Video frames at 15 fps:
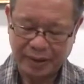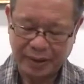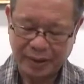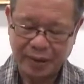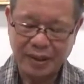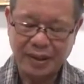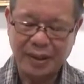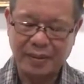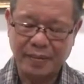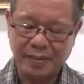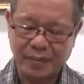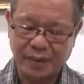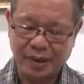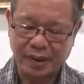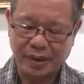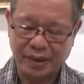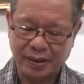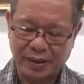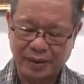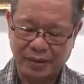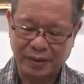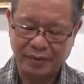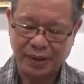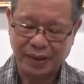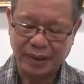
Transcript: anytime we